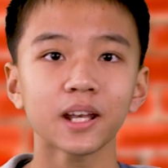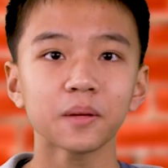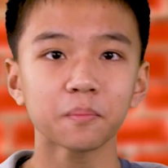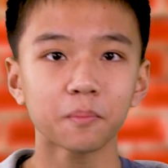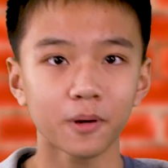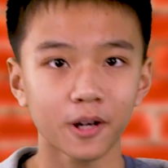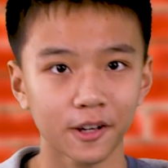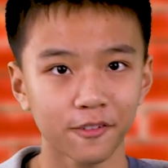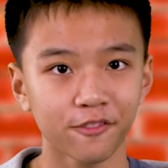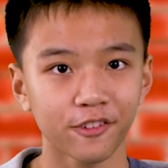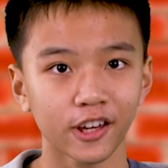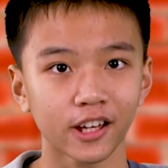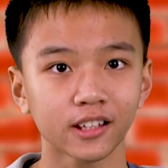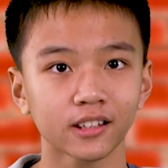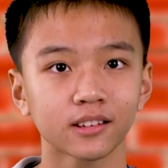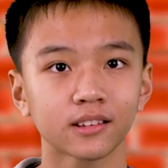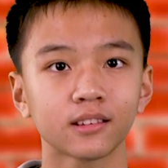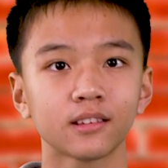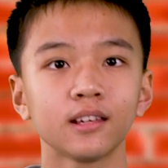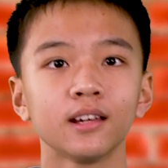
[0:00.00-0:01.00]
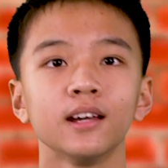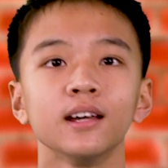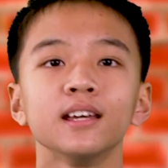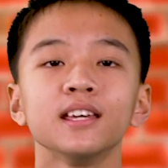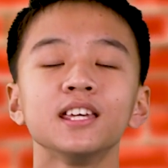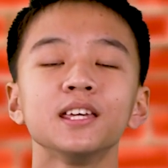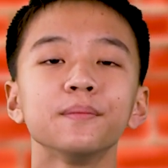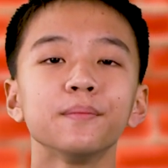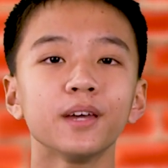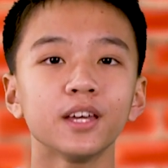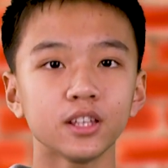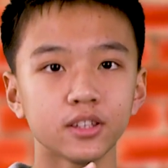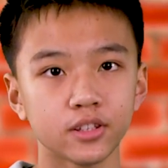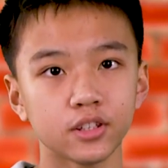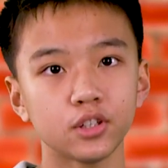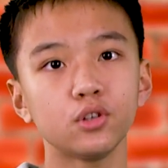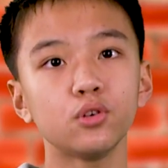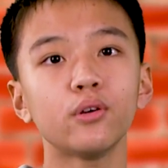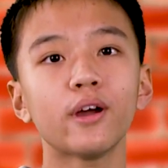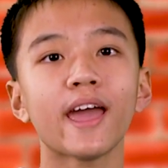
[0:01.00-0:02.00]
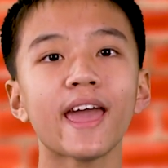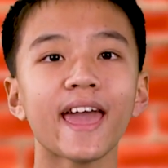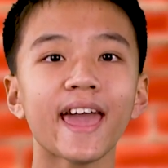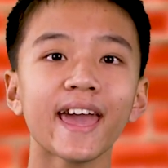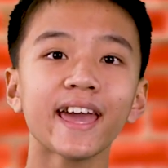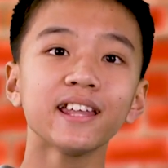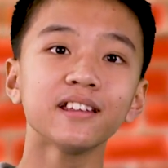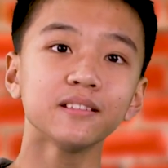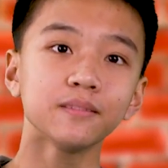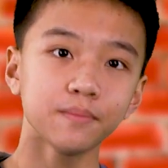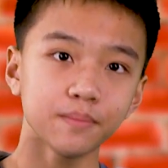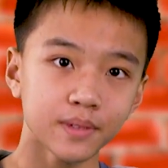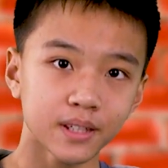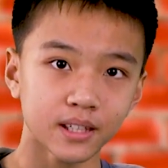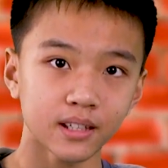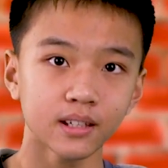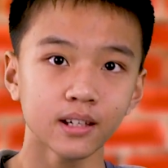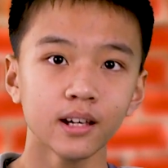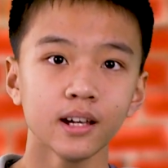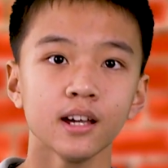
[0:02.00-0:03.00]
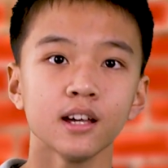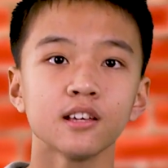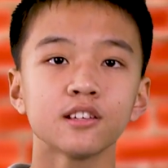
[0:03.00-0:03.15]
and perfect. He made you and me,